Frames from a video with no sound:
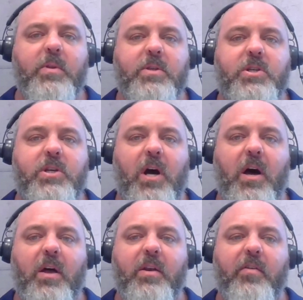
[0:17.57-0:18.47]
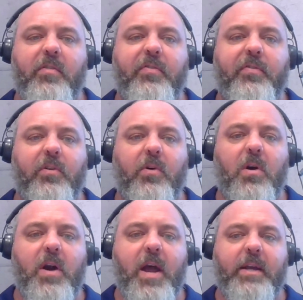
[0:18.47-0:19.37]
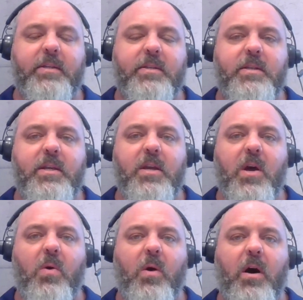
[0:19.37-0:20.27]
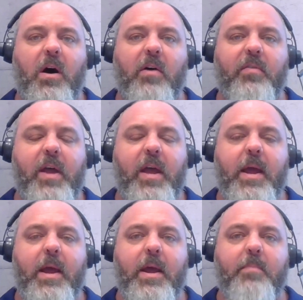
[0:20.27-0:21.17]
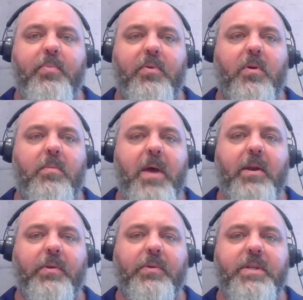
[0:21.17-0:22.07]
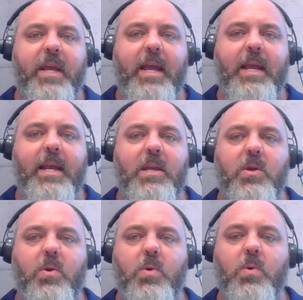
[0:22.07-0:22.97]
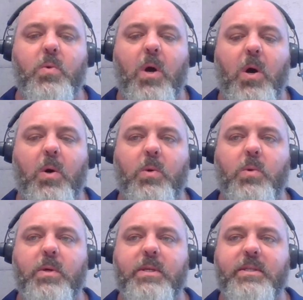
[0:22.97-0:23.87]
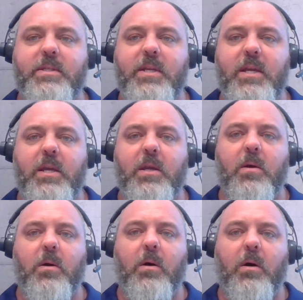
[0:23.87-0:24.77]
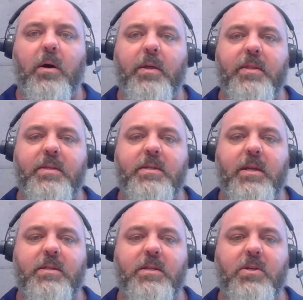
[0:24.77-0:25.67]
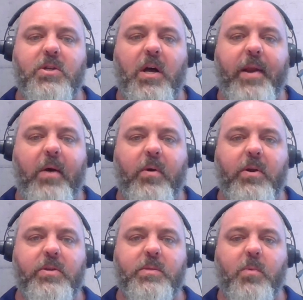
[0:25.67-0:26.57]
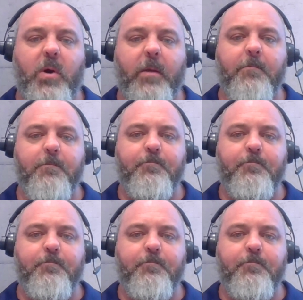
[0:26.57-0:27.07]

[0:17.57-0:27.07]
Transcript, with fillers: I'm with John Florek, CEO of Emperor Metals, A U O Z, on the CSE. John, how are you this morning?